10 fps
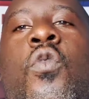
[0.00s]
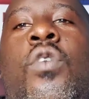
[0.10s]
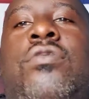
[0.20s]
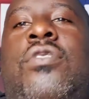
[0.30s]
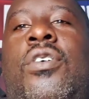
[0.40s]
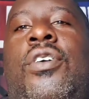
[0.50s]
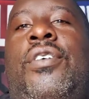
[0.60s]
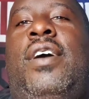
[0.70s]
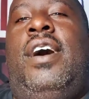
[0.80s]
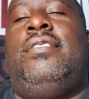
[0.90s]
What's going
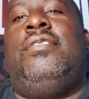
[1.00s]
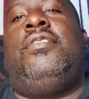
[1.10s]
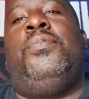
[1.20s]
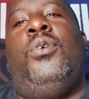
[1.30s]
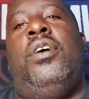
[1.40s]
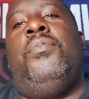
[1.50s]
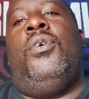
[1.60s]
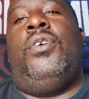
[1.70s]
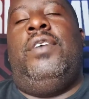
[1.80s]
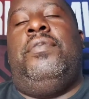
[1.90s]
on, guys? It's your boy
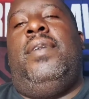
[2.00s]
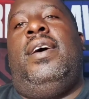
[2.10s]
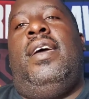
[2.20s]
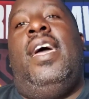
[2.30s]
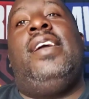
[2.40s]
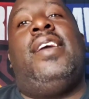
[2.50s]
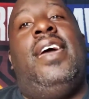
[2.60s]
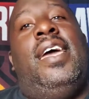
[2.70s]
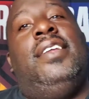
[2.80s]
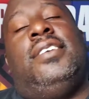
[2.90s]
Moto MMA,
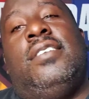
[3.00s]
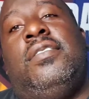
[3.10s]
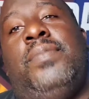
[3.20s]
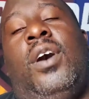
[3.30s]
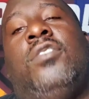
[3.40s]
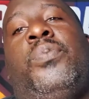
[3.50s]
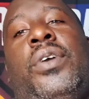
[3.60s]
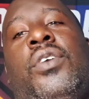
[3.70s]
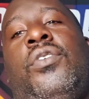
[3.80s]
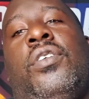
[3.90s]
aka Jason Boss,
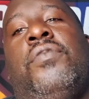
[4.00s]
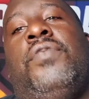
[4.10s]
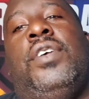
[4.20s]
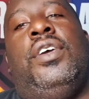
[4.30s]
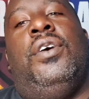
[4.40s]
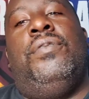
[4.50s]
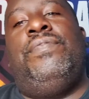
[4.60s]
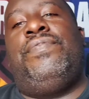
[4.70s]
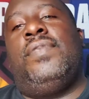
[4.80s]
bringing you another video.